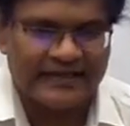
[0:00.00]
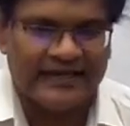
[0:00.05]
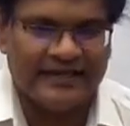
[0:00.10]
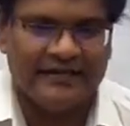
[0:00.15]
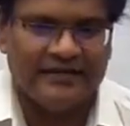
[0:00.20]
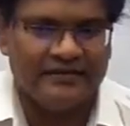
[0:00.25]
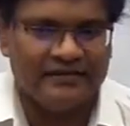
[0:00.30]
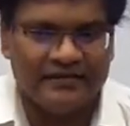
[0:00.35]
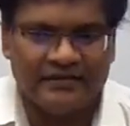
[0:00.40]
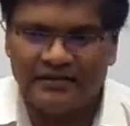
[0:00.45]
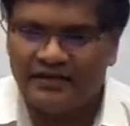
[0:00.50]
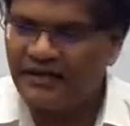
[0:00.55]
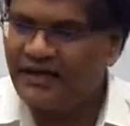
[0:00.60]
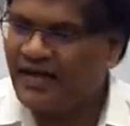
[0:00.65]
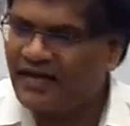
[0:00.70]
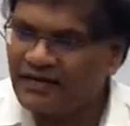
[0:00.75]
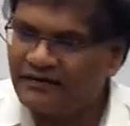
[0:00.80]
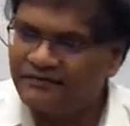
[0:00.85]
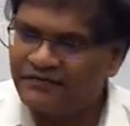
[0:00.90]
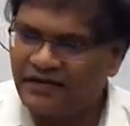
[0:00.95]
The
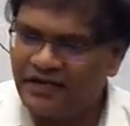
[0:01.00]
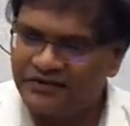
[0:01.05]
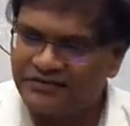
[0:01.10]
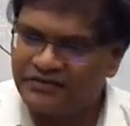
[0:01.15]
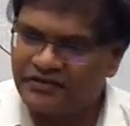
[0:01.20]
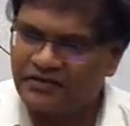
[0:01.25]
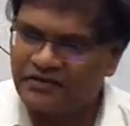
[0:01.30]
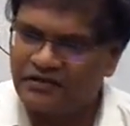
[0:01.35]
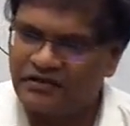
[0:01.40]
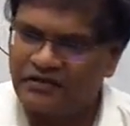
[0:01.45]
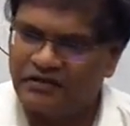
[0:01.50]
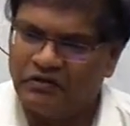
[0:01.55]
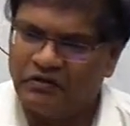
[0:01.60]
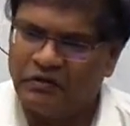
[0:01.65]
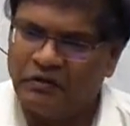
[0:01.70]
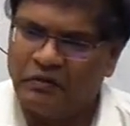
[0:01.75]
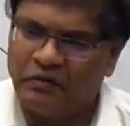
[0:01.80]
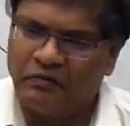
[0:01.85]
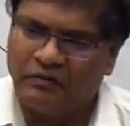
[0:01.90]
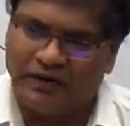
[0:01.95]
lack of trust.
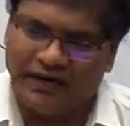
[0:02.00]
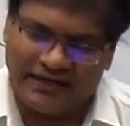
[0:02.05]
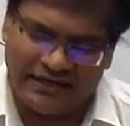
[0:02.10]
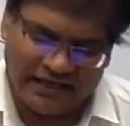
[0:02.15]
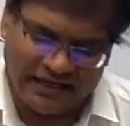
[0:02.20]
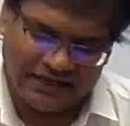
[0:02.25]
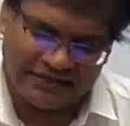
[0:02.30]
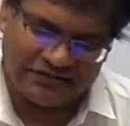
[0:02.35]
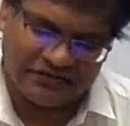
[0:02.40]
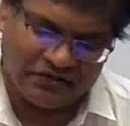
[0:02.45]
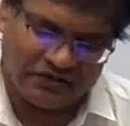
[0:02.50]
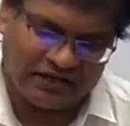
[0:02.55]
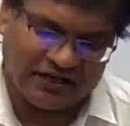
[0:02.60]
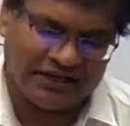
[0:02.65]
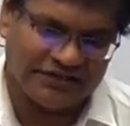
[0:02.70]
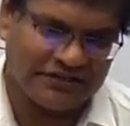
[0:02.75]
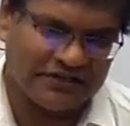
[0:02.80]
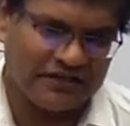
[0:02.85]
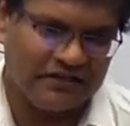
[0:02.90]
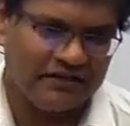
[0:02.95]
Why there is no
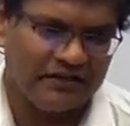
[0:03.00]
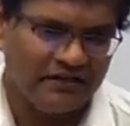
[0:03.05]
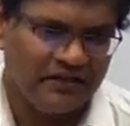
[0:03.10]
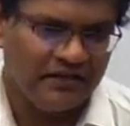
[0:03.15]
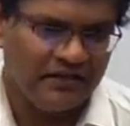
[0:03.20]
trust?